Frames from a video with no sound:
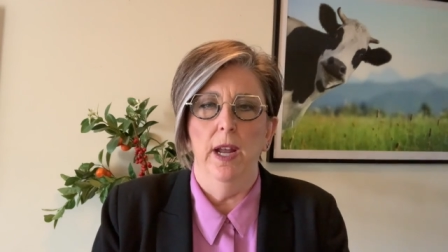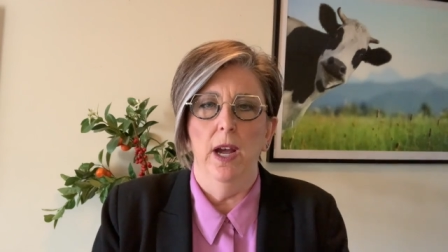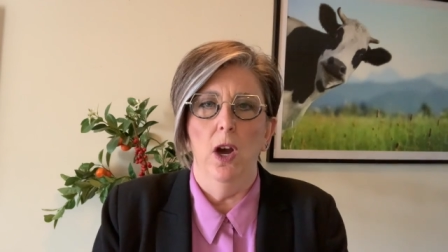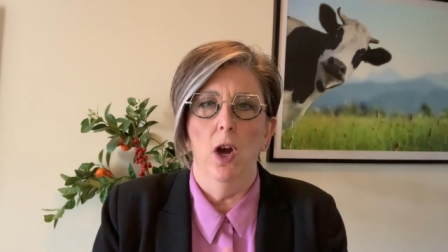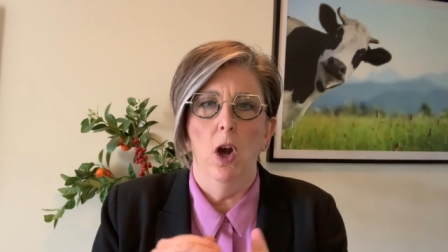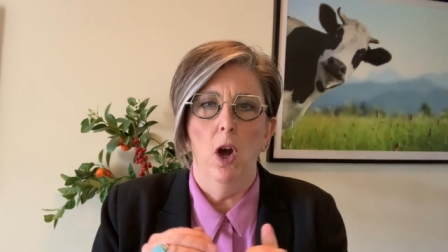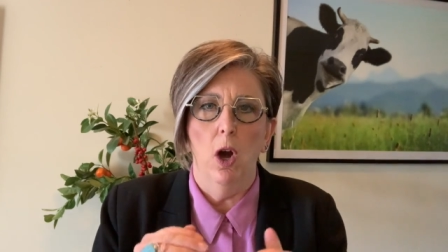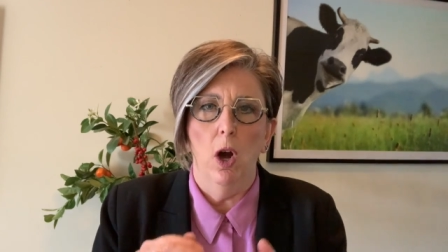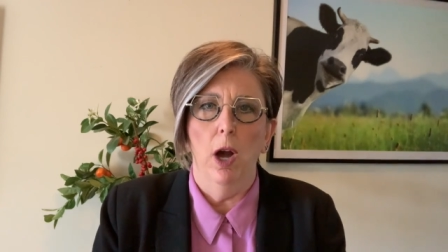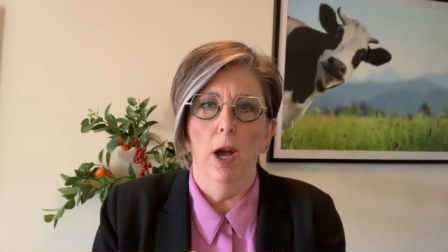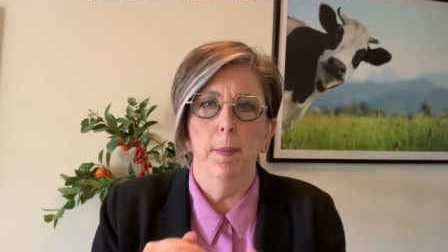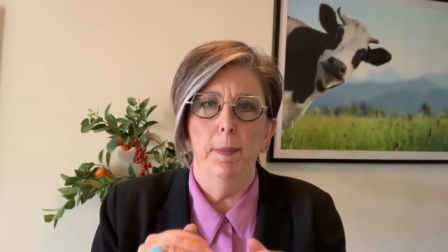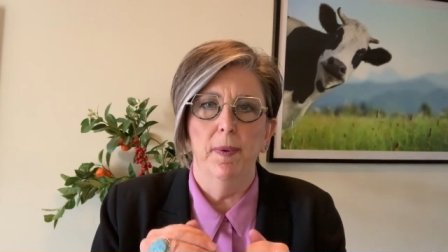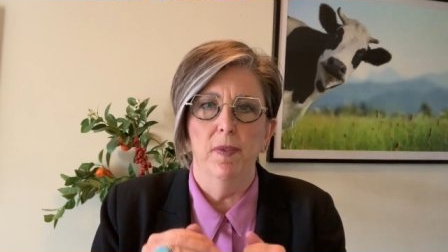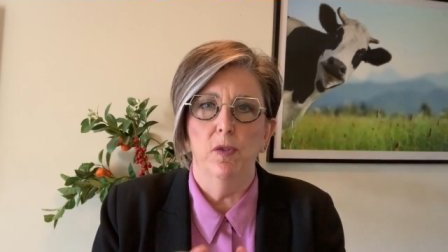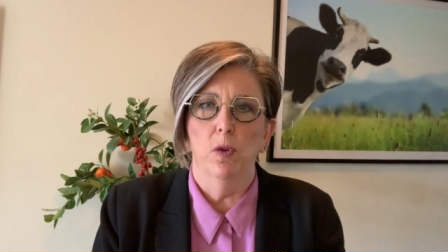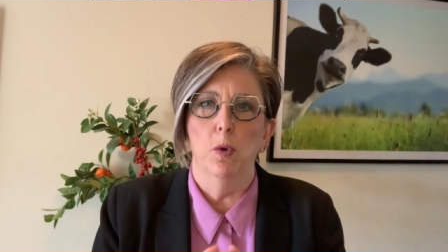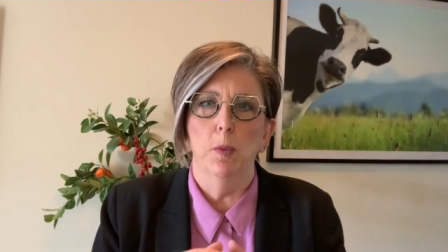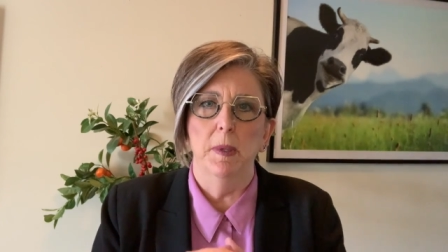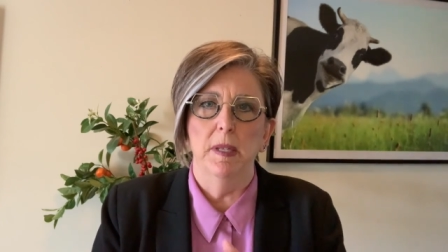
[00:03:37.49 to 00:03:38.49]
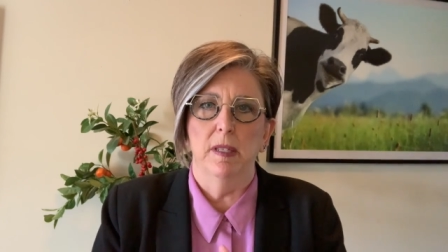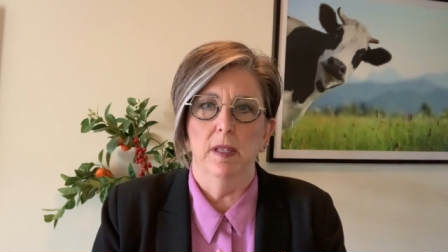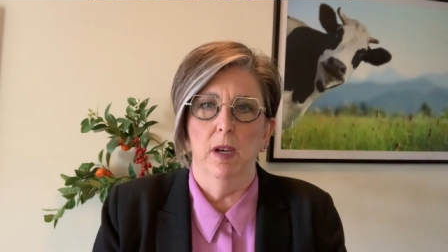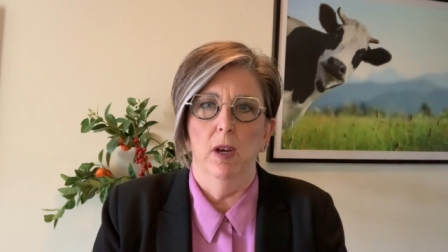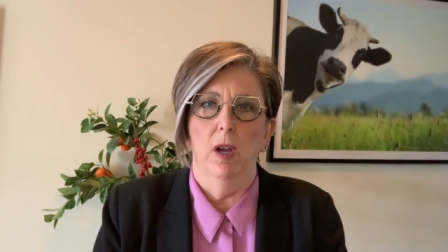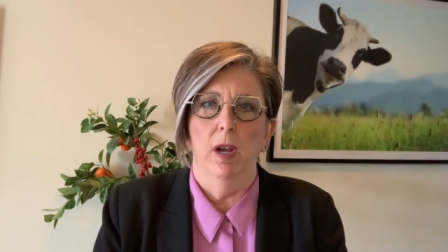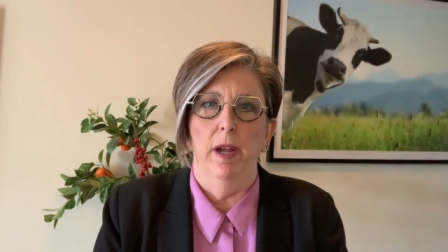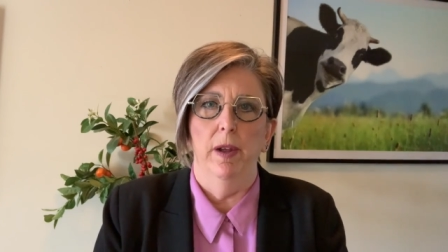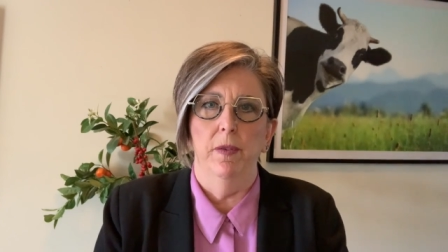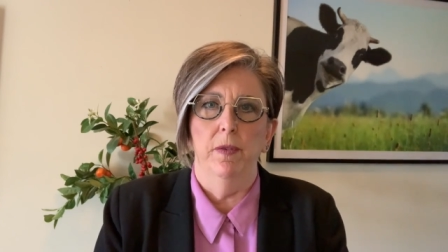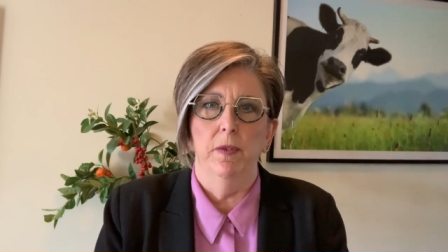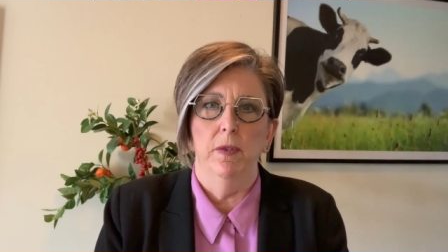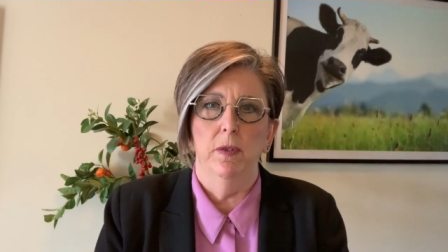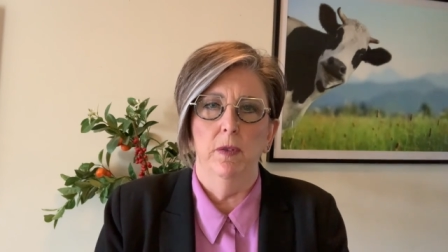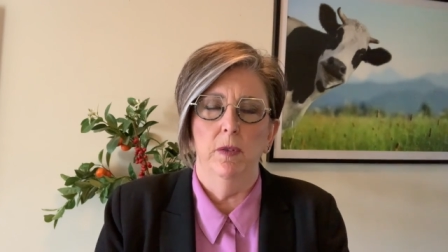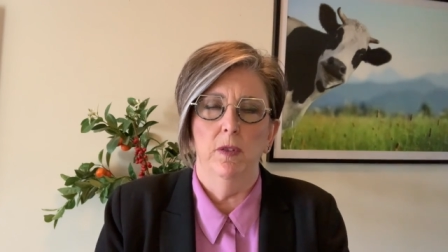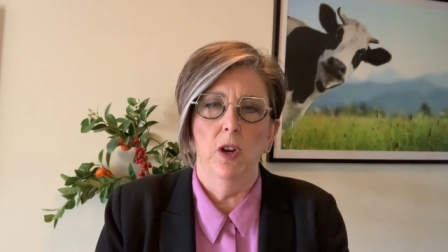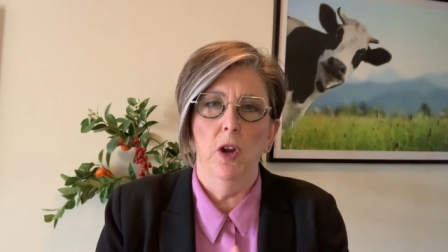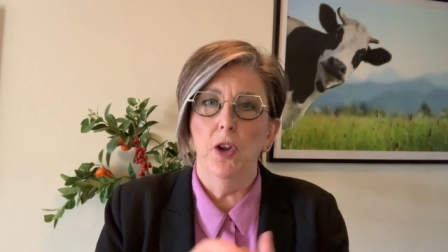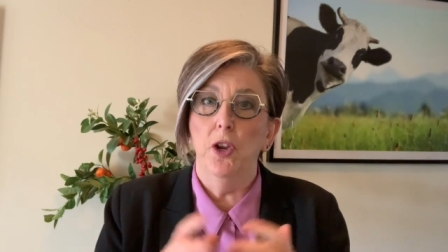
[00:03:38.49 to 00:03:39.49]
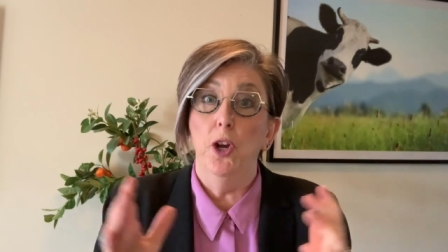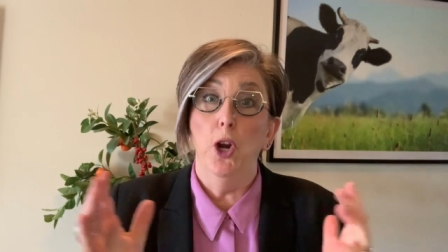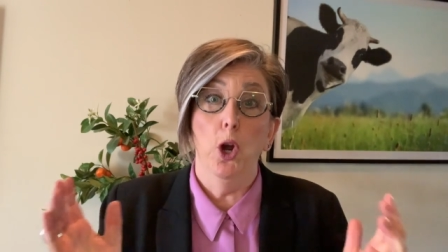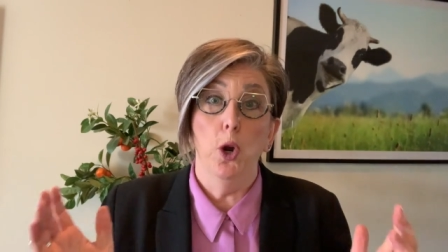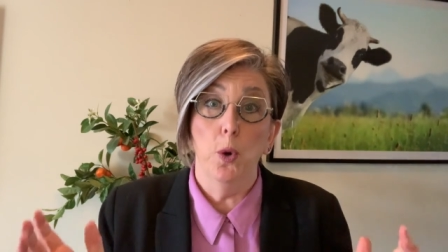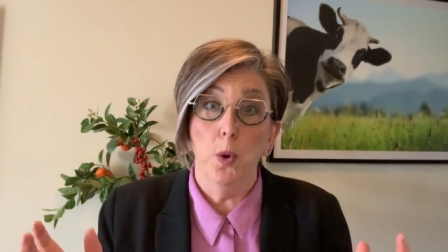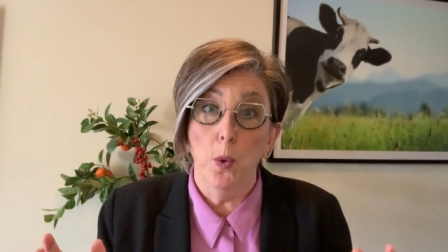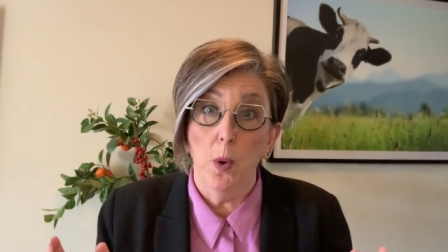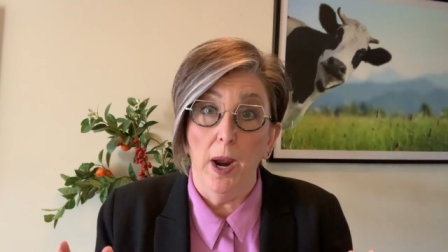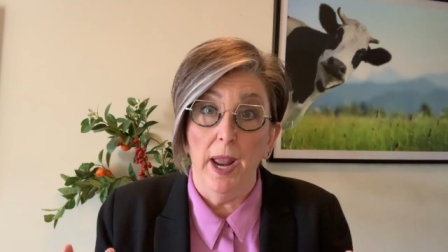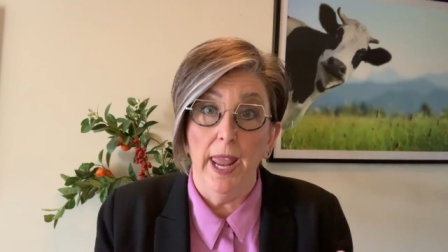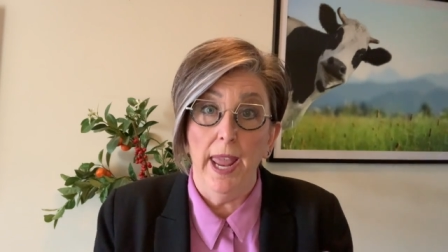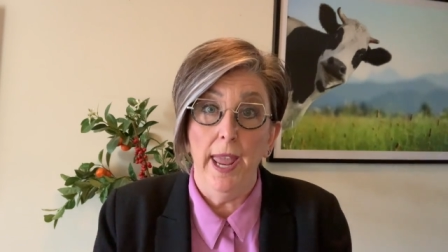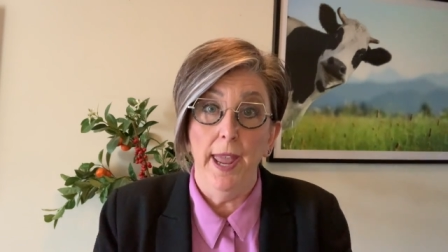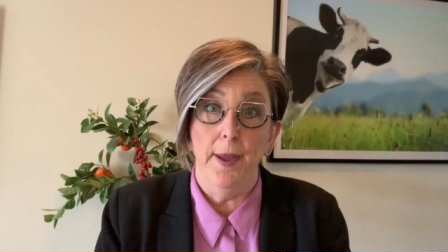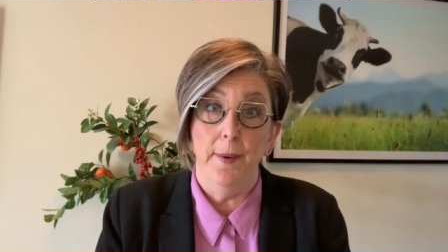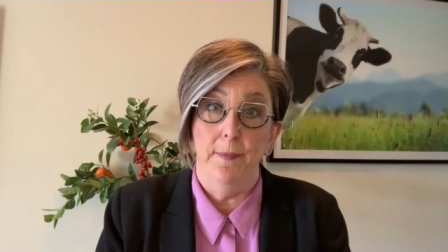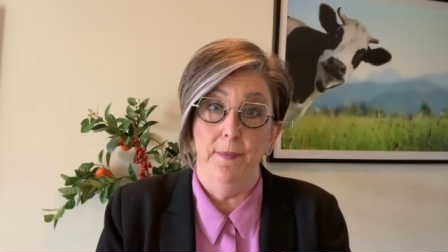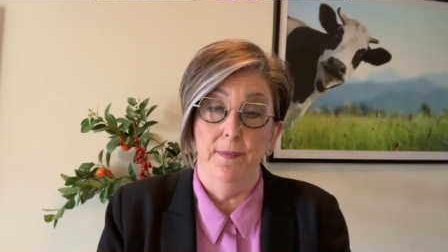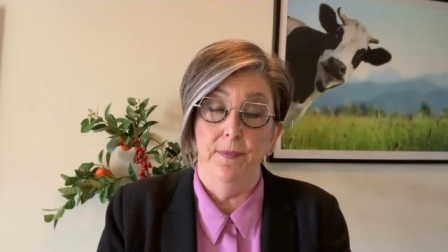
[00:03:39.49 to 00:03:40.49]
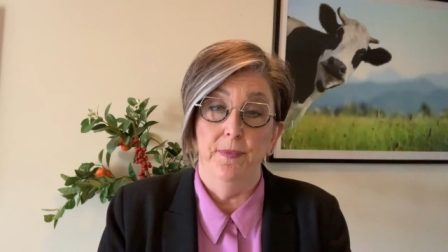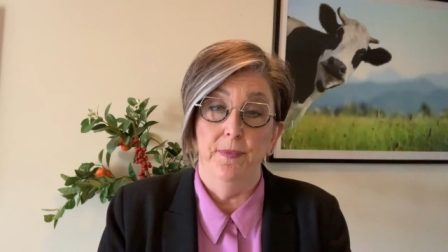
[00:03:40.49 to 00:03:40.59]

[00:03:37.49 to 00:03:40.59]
a high performance life. Don't you know who I am?